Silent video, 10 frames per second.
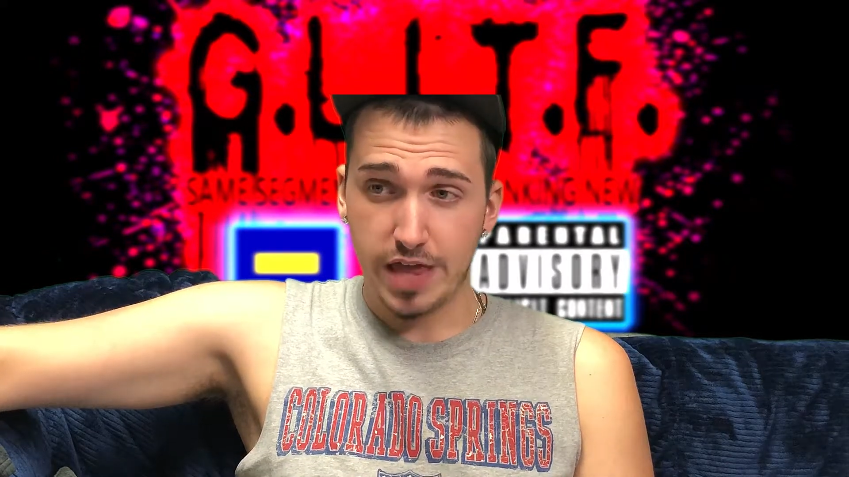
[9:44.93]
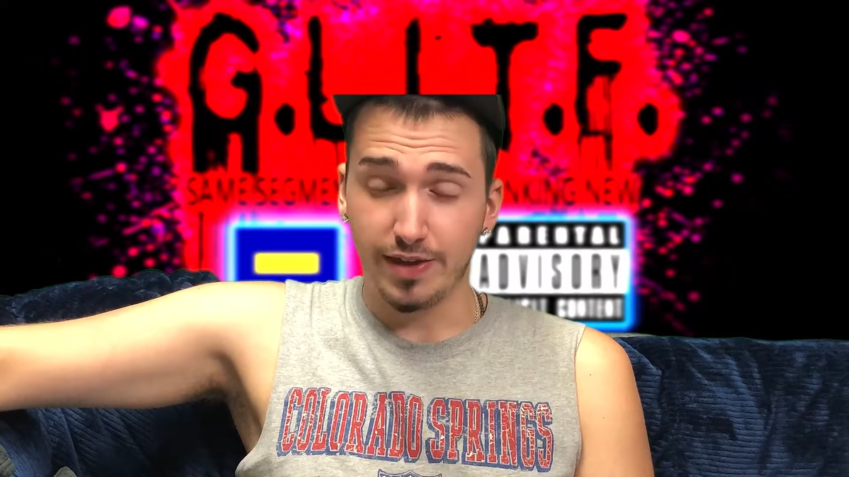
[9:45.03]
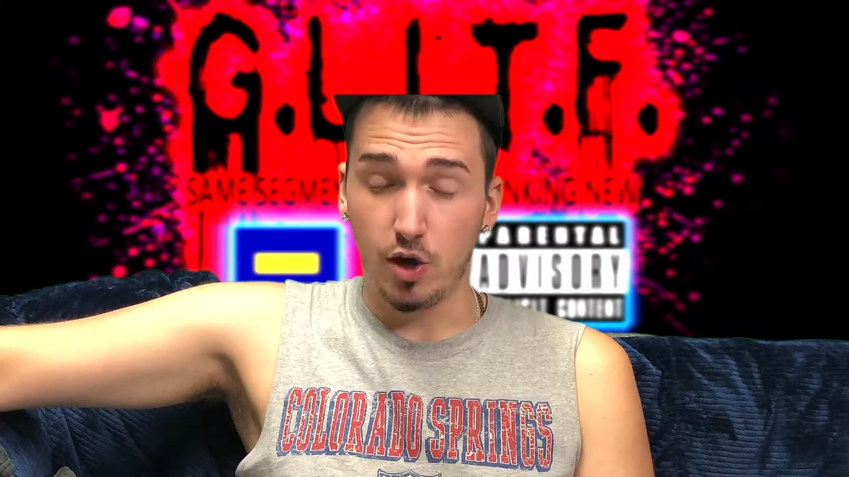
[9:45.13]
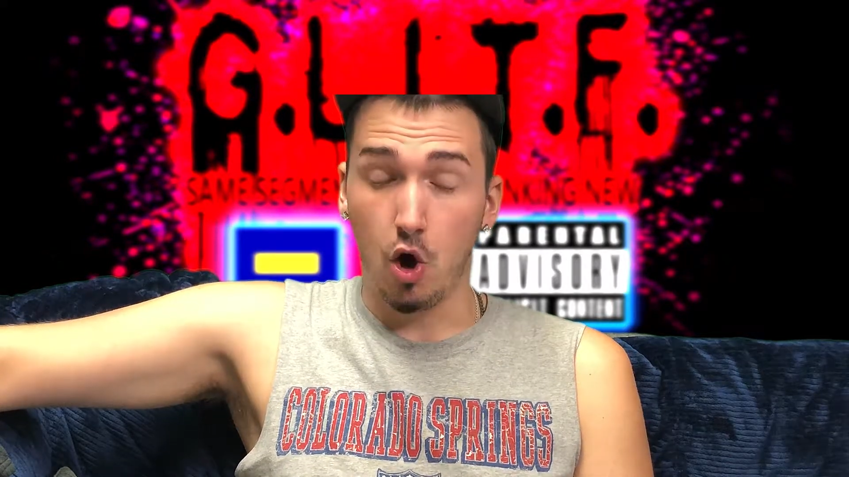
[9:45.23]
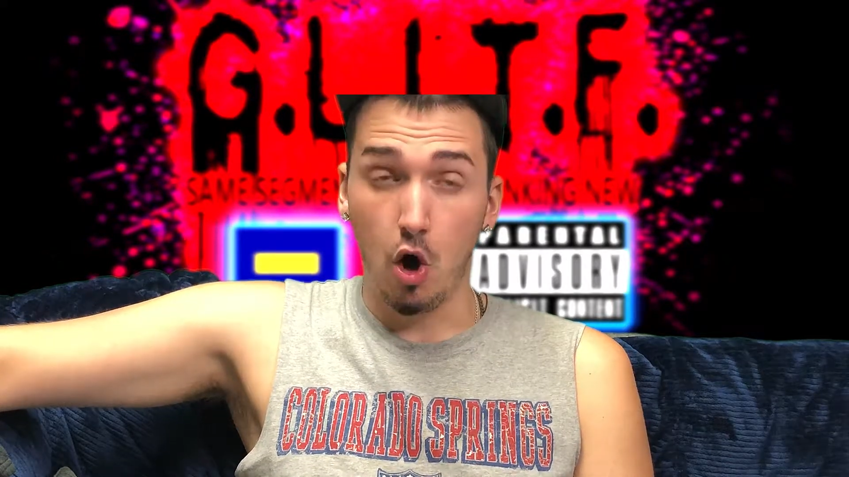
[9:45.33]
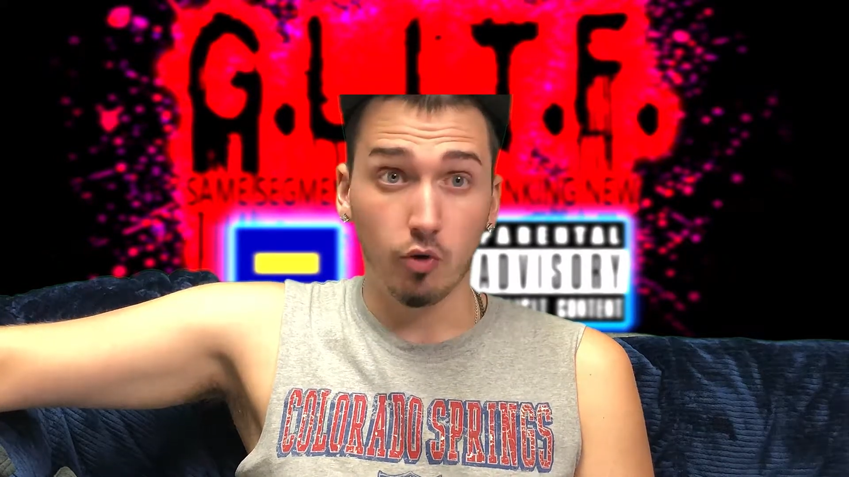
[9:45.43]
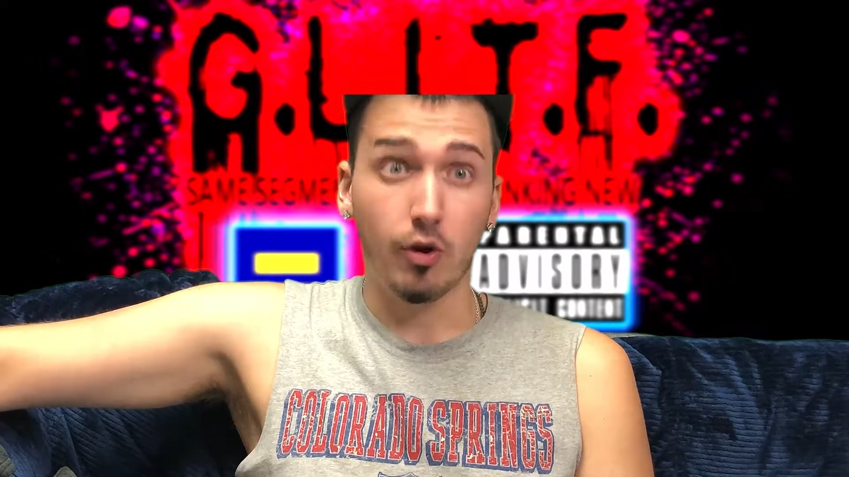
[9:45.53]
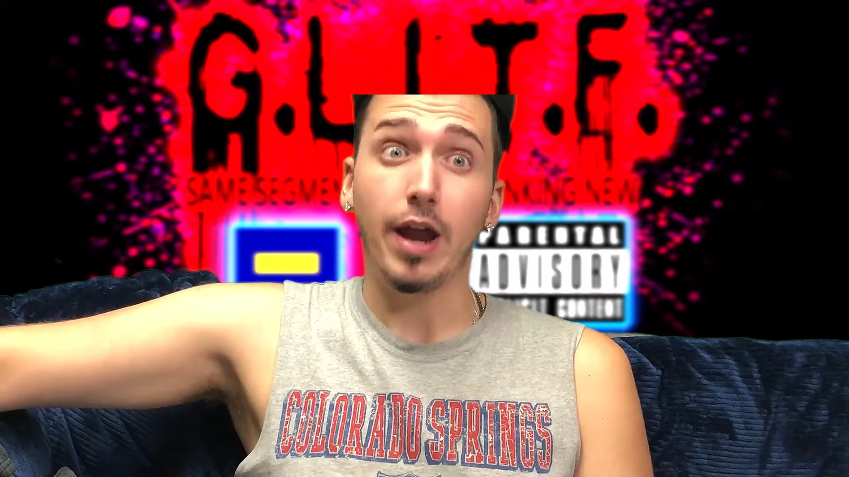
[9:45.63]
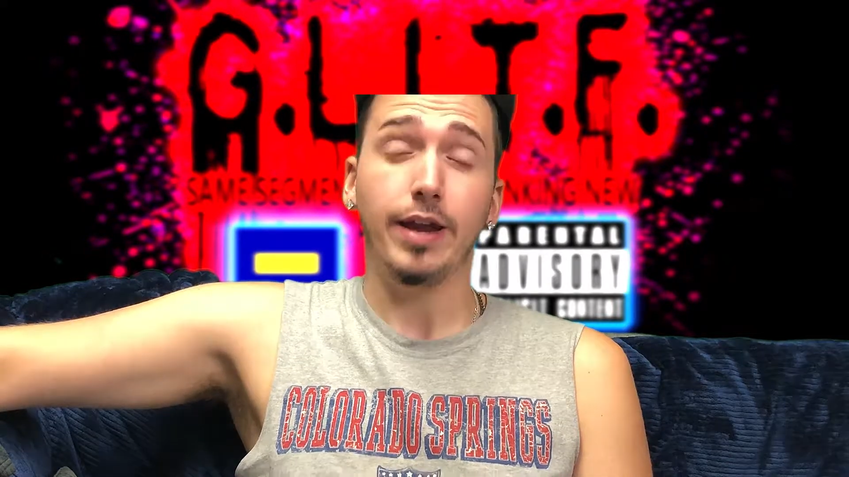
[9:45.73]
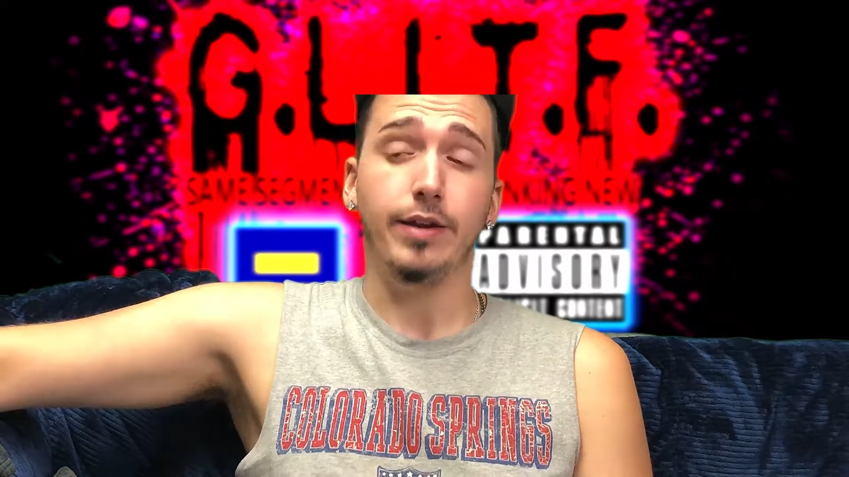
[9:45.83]
and the
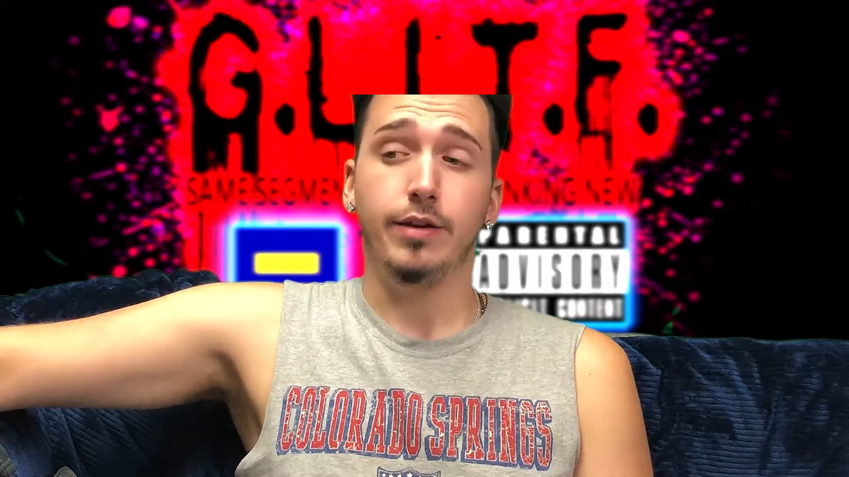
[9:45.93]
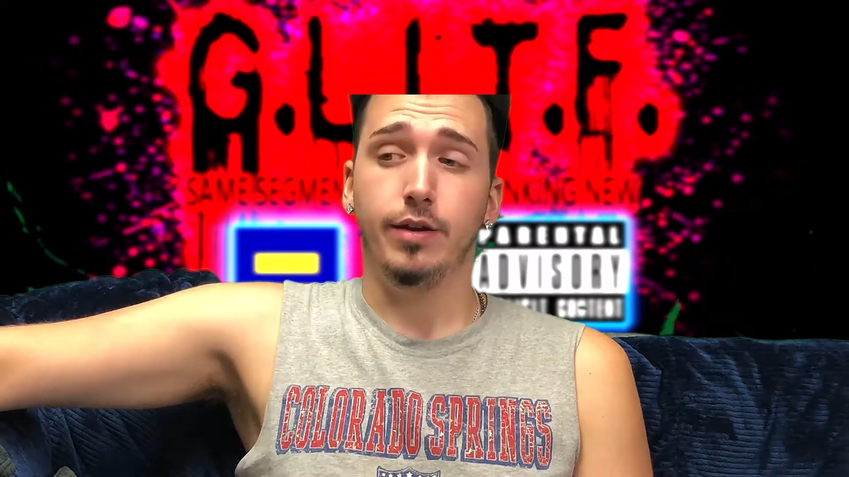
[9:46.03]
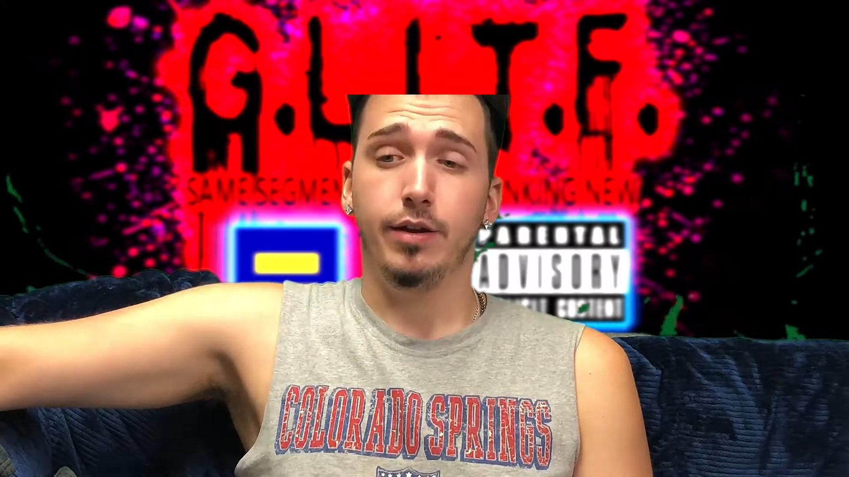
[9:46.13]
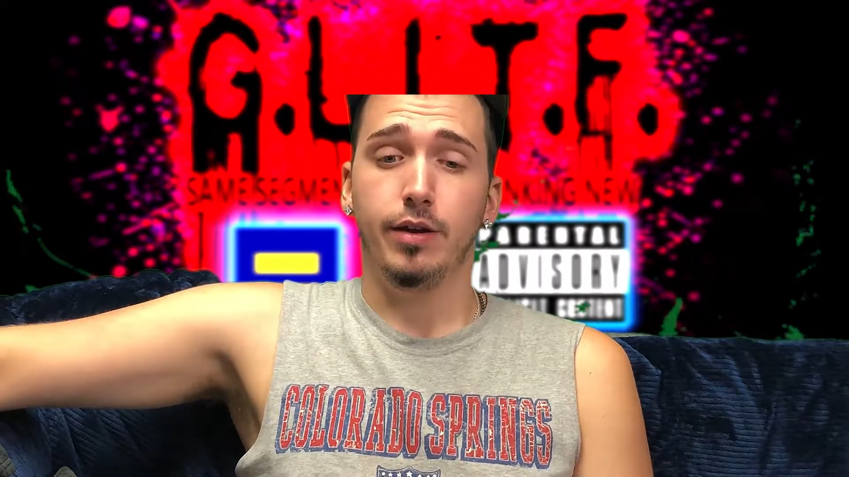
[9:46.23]
alt-right.